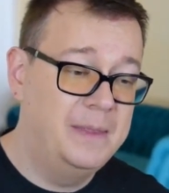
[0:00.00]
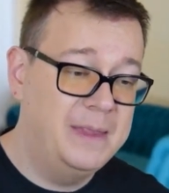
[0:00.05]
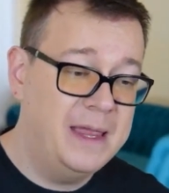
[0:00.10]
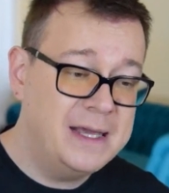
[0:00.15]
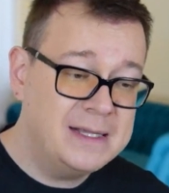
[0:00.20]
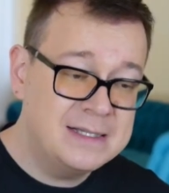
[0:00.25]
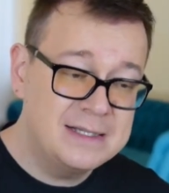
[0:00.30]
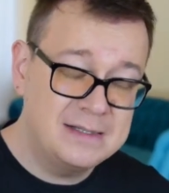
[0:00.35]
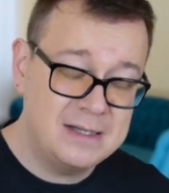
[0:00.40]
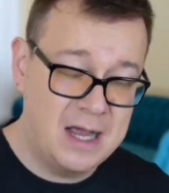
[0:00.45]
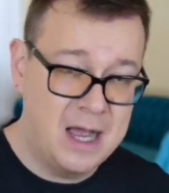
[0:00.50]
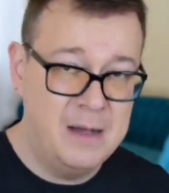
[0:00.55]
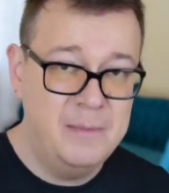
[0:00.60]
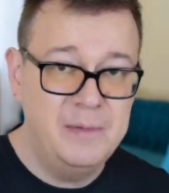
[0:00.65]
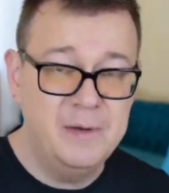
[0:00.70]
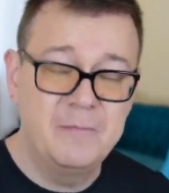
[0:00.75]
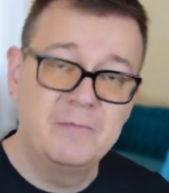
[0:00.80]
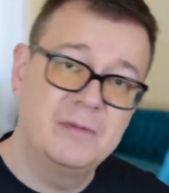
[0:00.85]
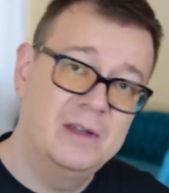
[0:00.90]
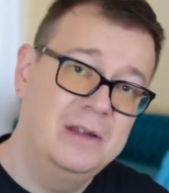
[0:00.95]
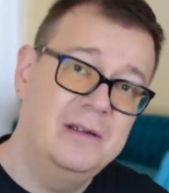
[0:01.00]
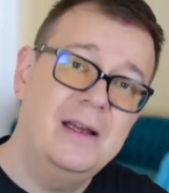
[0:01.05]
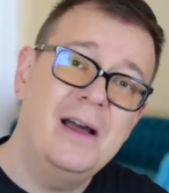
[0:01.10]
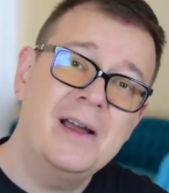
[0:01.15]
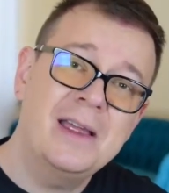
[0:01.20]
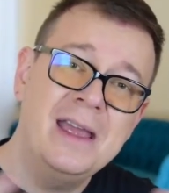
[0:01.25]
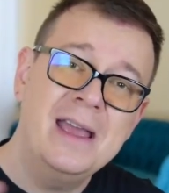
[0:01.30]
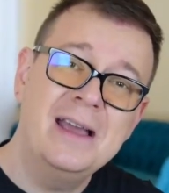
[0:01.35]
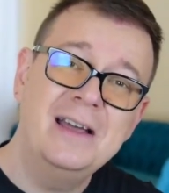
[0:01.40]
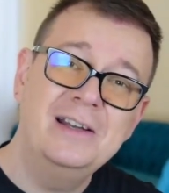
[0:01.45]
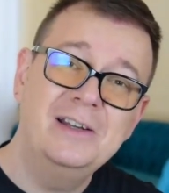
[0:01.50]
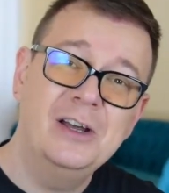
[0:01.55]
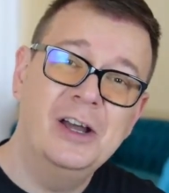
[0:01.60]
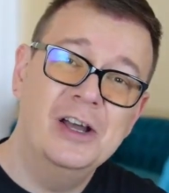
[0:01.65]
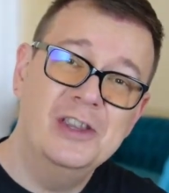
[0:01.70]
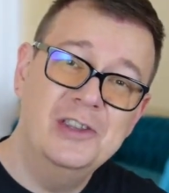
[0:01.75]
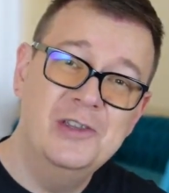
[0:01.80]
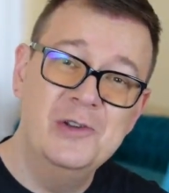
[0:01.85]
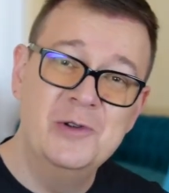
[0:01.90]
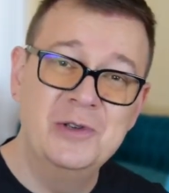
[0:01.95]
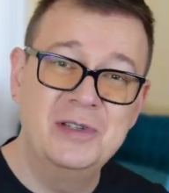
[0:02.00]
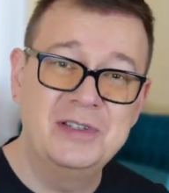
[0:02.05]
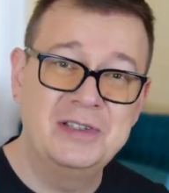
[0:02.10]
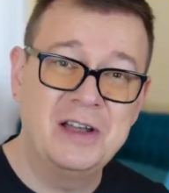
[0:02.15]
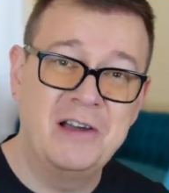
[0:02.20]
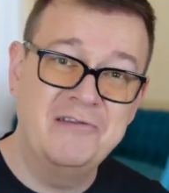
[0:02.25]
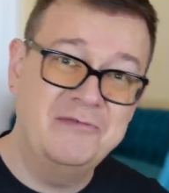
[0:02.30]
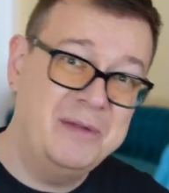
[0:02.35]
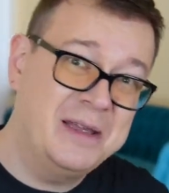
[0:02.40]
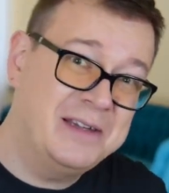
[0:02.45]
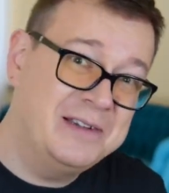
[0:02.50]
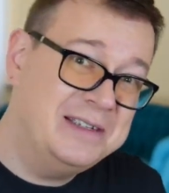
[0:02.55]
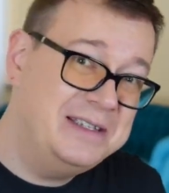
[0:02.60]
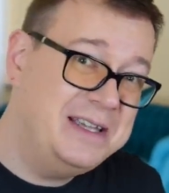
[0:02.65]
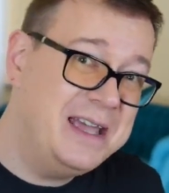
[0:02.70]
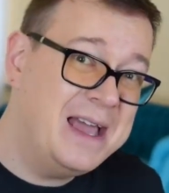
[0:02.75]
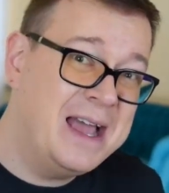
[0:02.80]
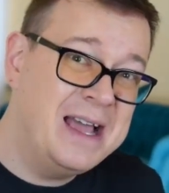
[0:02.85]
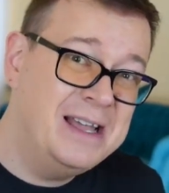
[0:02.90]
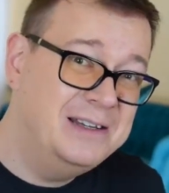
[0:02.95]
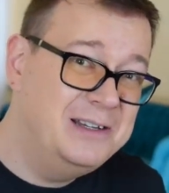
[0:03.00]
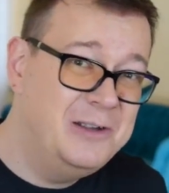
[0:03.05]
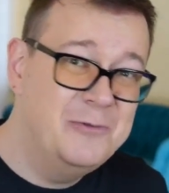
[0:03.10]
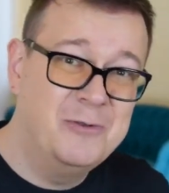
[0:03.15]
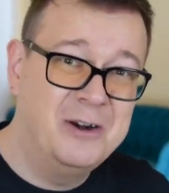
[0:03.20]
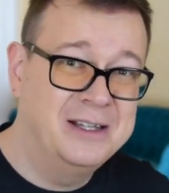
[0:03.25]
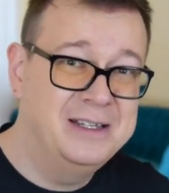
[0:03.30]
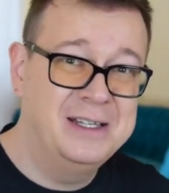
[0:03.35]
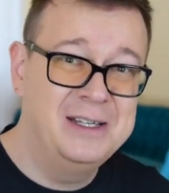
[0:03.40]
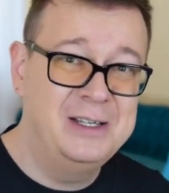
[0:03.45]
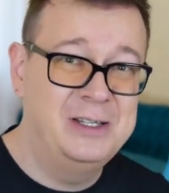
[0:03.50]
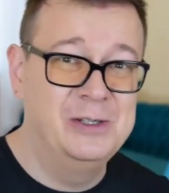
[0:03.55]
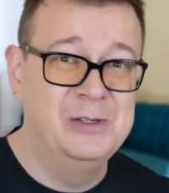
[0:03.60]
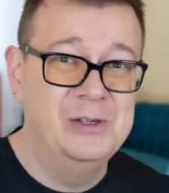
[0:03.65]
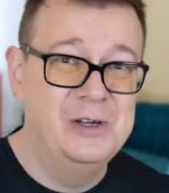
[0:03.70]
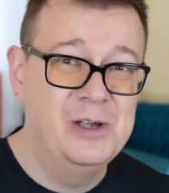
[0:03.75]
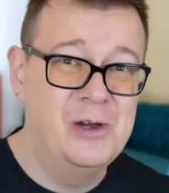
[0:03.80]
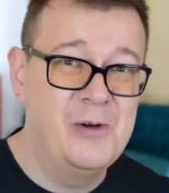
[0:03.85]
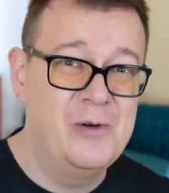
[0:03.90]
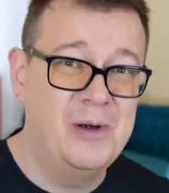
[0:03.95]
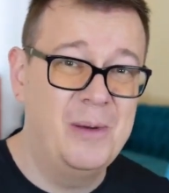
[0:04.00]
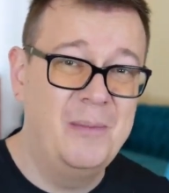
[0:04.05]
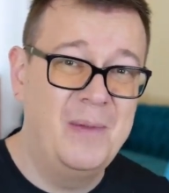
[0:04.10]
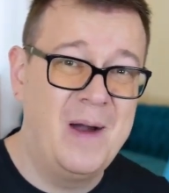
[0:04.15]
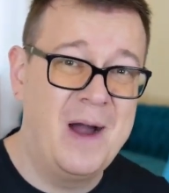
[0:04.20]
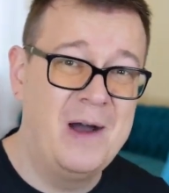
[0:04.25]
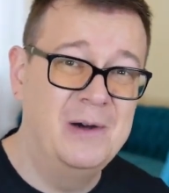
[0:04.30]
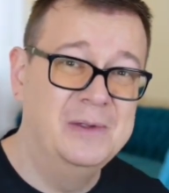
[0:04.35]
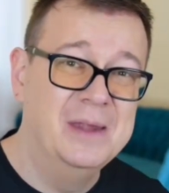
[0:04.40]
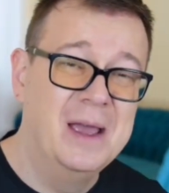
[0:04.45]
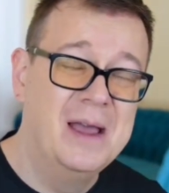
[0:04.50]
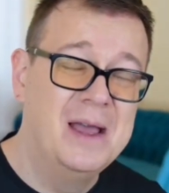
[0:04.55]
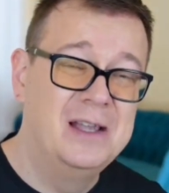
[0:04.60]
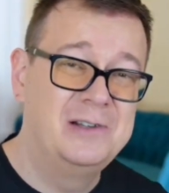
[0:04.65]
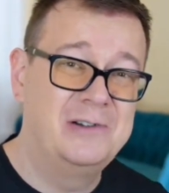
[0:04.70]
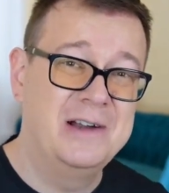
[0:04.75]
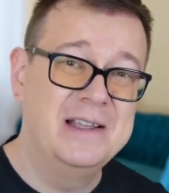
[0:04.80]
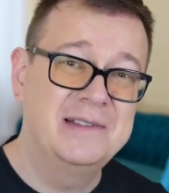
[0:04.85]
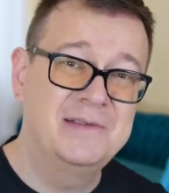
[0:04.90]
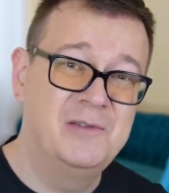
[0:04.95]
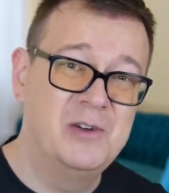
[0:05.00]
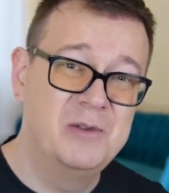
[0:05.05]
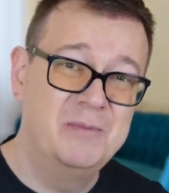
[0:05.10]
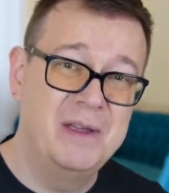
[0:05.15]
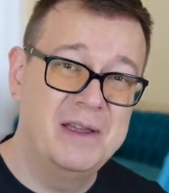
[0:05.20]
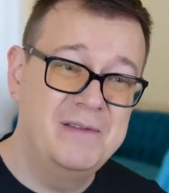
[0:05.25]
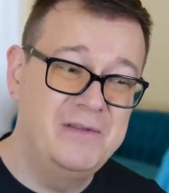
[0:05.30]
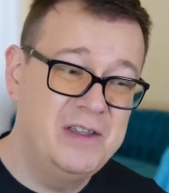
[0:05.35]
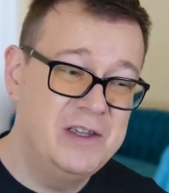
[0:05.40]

next up, again, a new stuff because yeah, you wanted to know about transforming